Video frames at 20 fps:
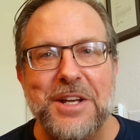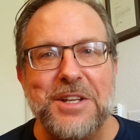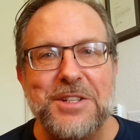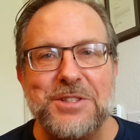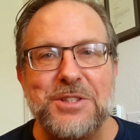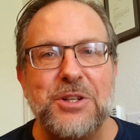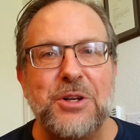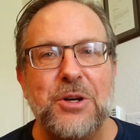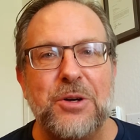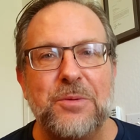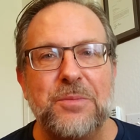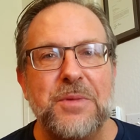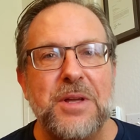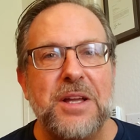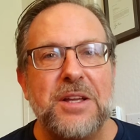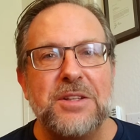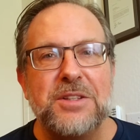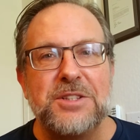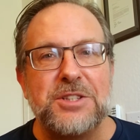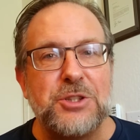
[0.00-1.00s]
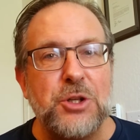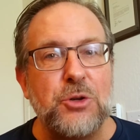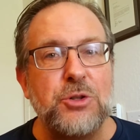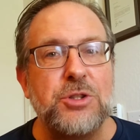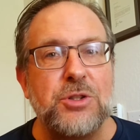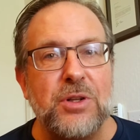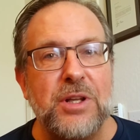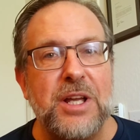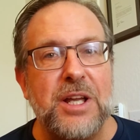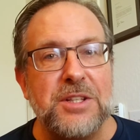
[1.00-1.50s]
So
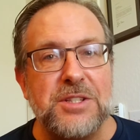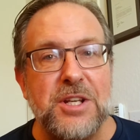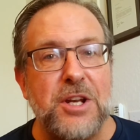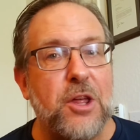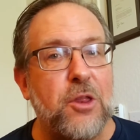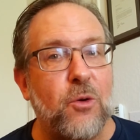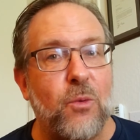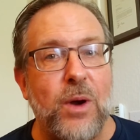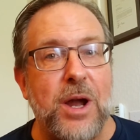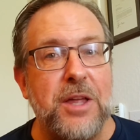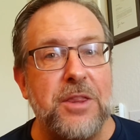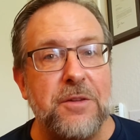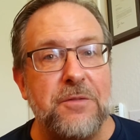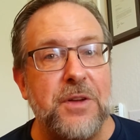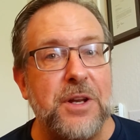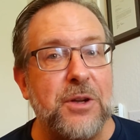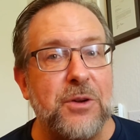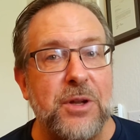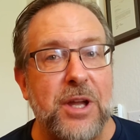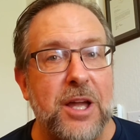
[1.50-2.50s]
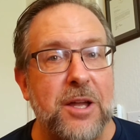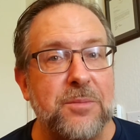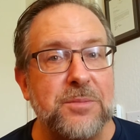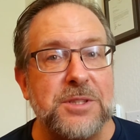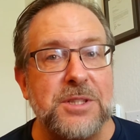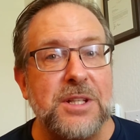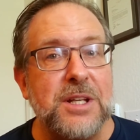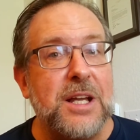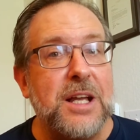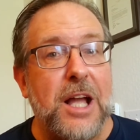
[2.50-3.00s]
socially is another way that video
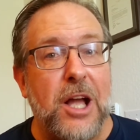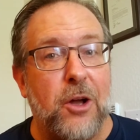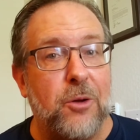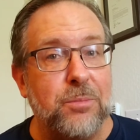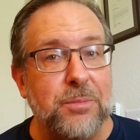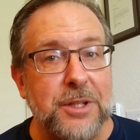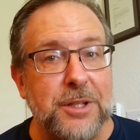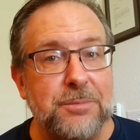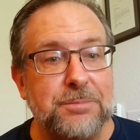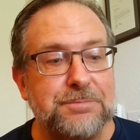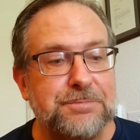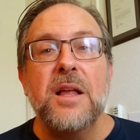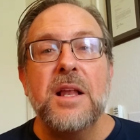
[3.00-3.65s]
games help me.